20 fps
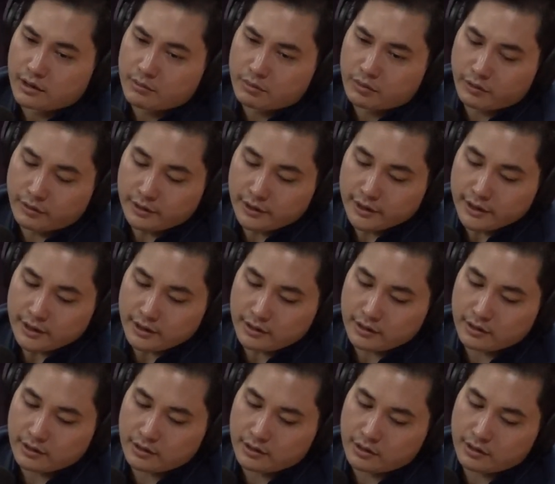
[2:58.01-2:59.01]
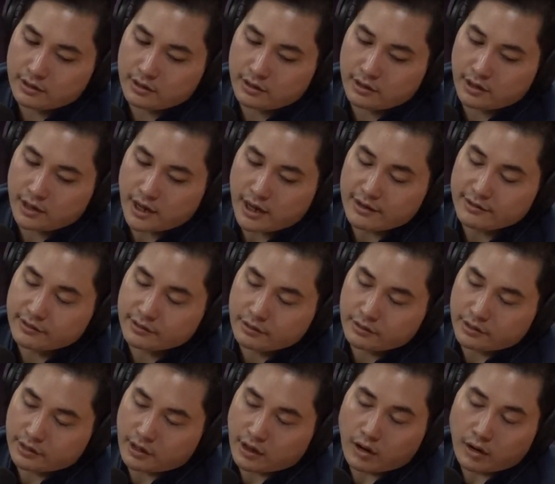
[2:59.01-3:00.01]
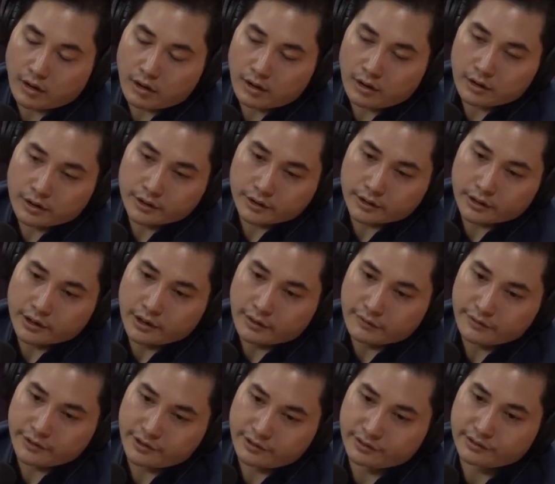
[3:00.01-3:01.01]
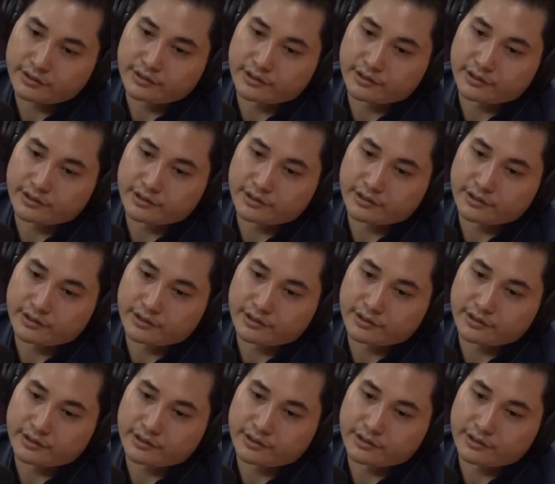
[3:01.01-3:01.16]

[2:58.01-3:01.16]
Portland has an odd governance